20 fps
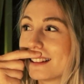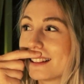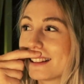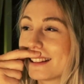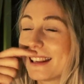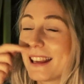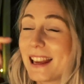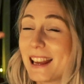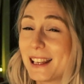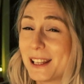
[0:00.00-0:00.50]

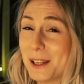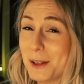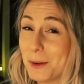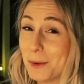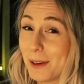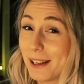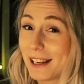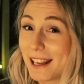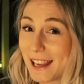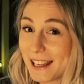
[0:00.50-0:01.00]
Can you
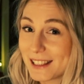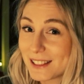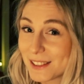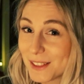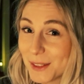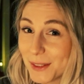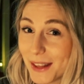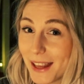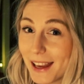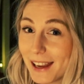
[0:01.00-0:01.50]
relate
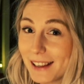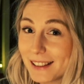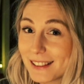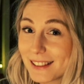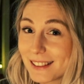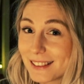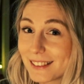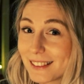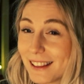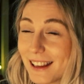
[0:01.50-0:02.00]
to that?
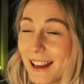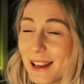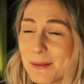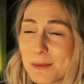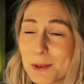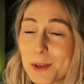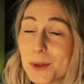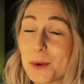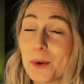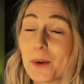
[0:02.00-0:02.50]
I'm
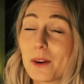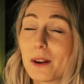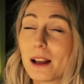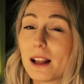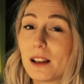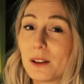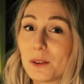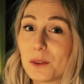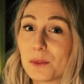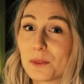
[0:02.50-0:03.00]
sure
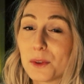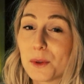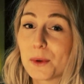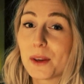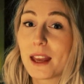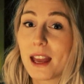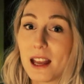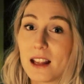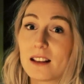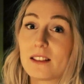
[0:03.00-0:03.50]
a lot of you
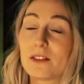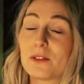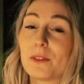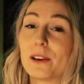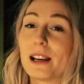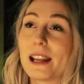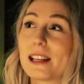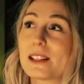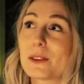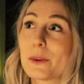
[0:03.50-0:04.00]
can
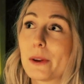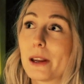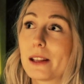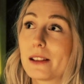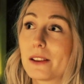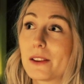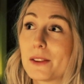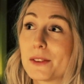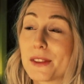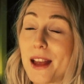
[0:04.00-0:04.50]
relate to it,
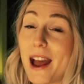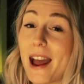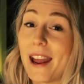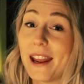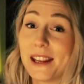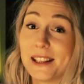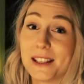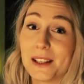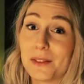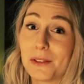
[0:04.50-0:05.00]
because
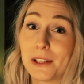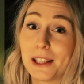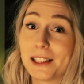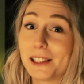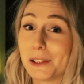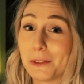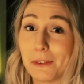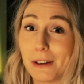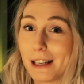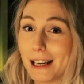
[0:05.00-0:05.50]
I
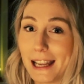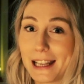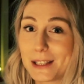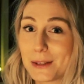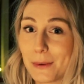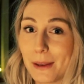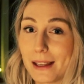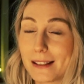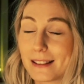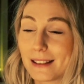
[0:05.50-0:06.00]
definitely relate
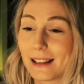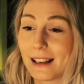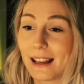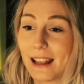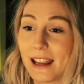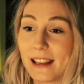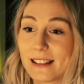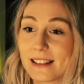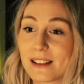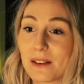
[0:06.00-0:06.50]
to it, and
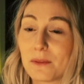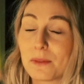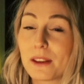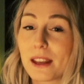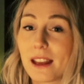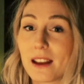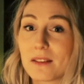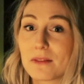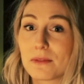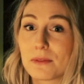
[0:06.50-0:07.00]
it's
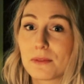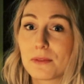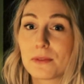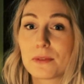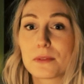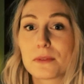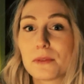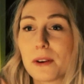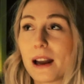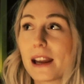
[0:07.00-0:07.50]
something I
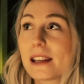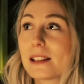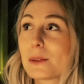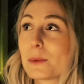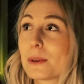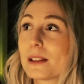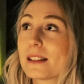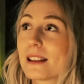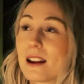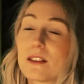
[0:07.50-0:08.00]
fight
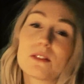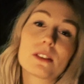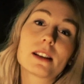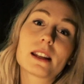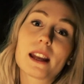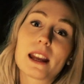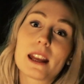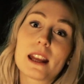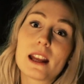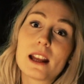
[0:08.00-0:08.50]
with every
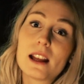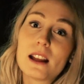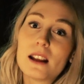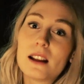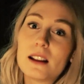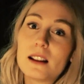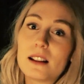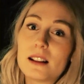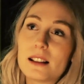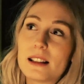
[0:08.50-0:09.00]
day.
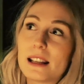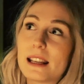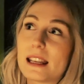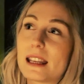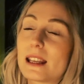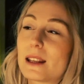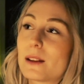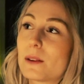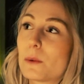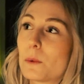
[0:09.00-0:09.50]

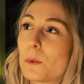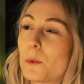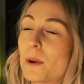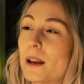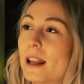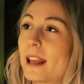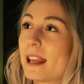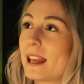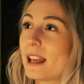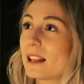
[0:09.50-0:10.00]
Like,
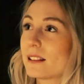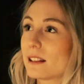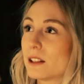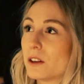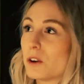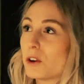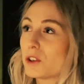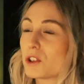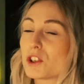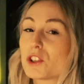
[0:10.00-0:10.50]
when I get an
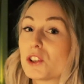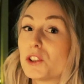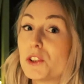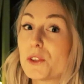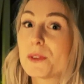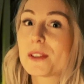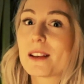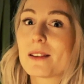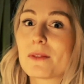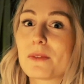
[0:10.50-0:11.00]
urge to do
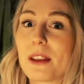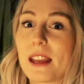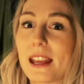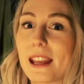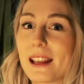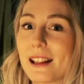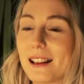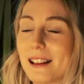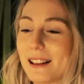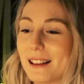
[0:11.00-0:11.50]
something,
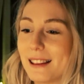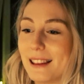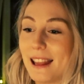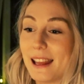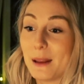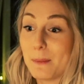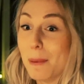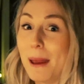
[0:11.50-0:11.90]
like